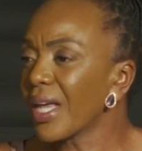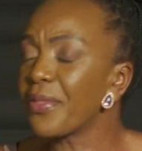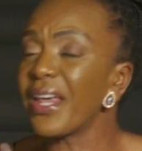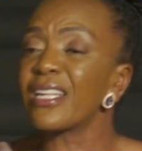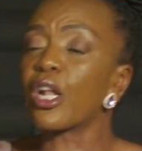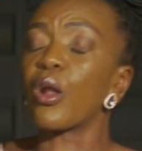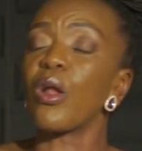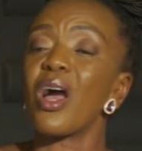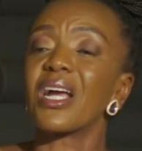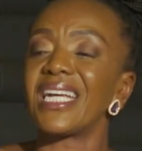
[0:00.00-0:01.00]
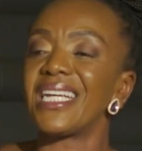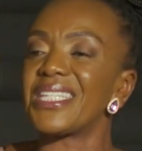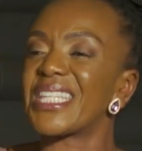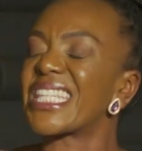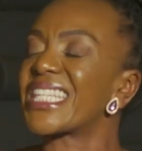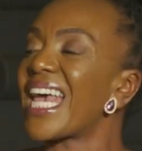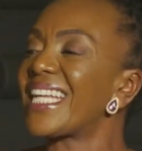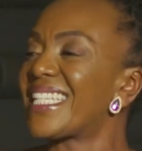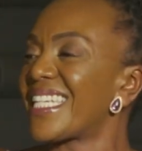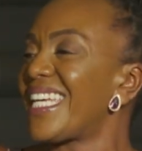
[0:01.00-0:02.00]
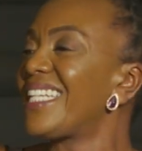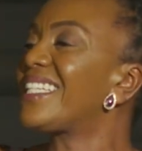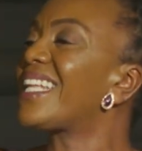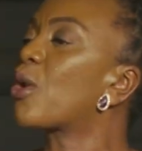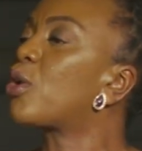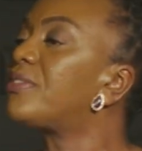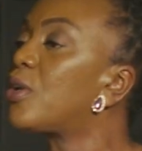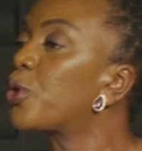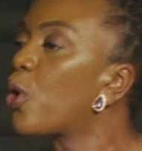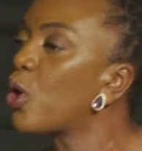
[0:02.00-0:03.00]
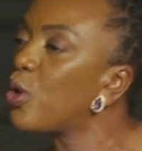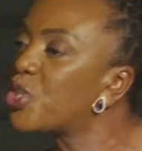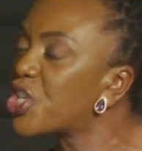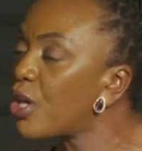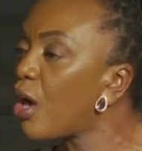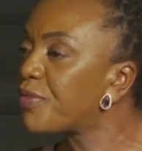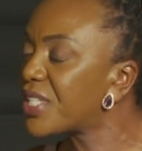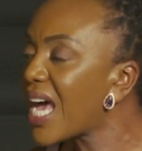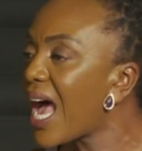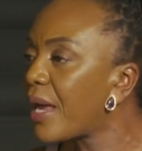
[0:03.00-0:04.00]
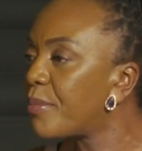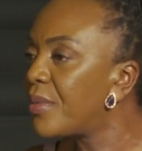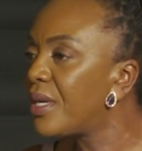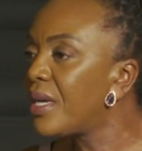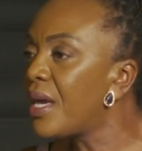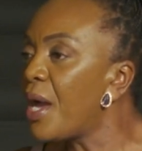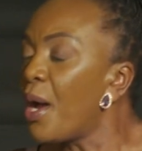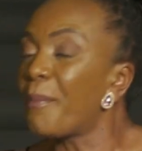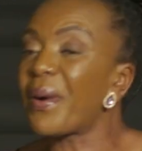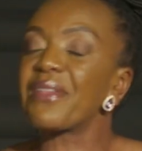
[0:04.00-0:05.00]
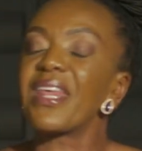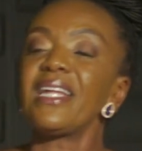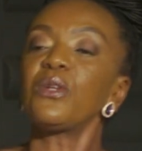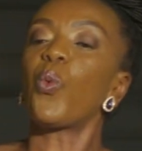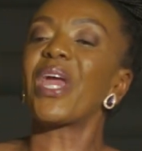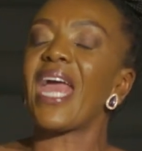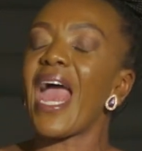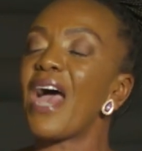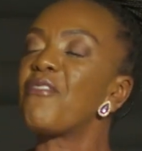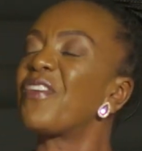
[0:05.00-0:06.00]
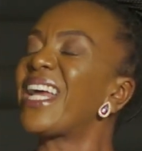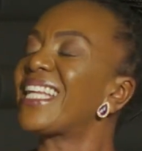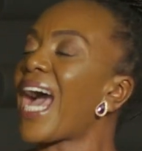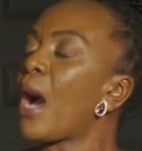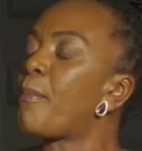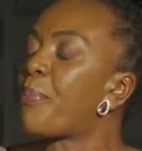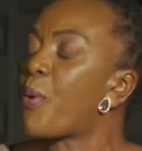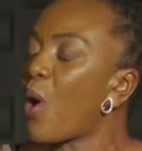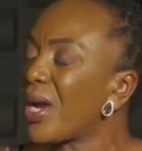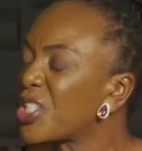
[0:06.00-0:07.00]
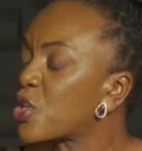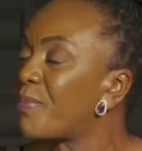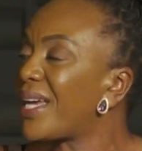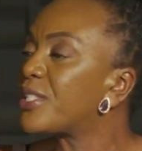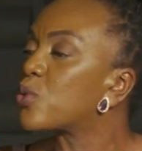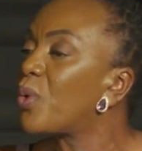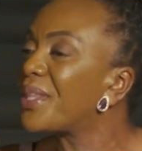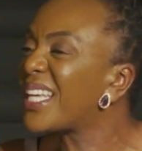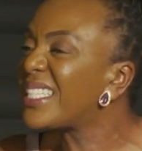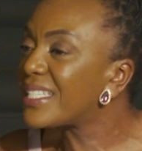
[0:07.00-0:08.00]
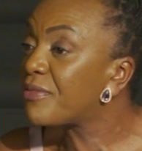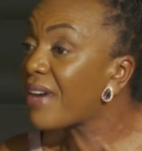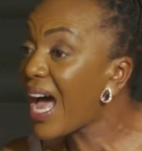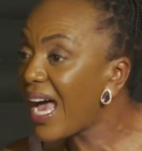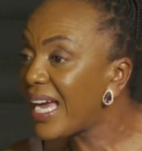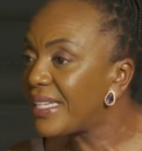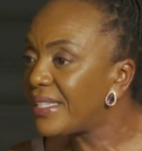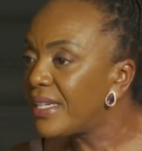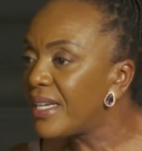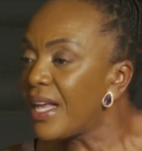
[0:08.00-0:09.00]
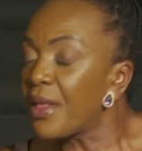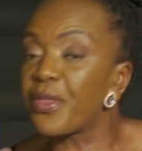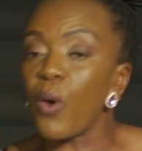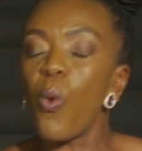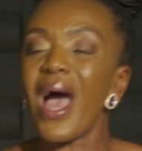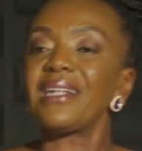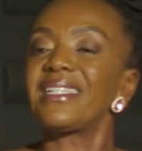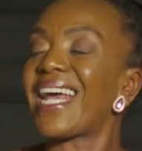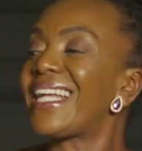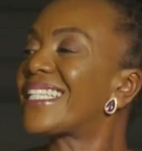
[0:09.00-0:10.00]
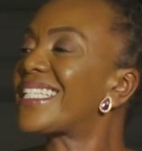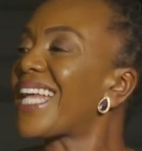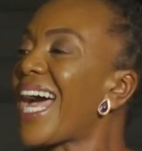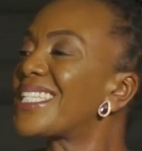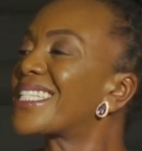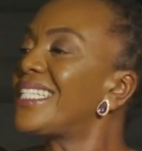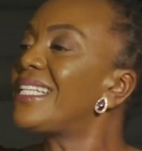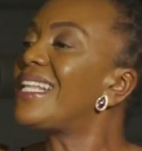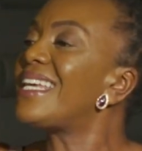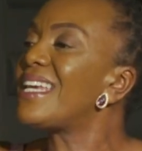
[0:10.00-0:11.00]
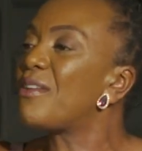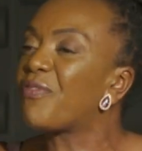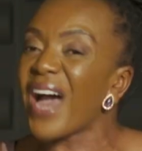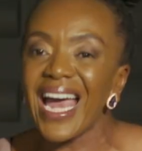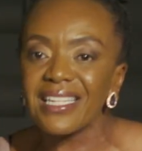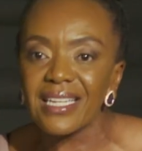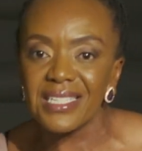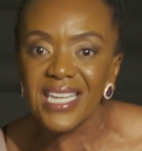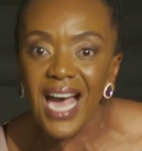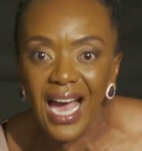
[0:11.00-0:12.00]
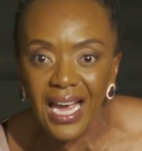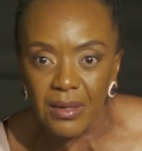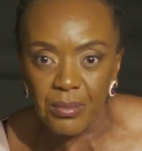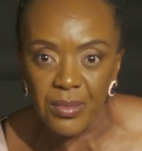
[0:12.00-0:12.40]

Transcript: The clock is set in the chronology of time. But then we have an appointment with the divine, the one that doesn't live under time.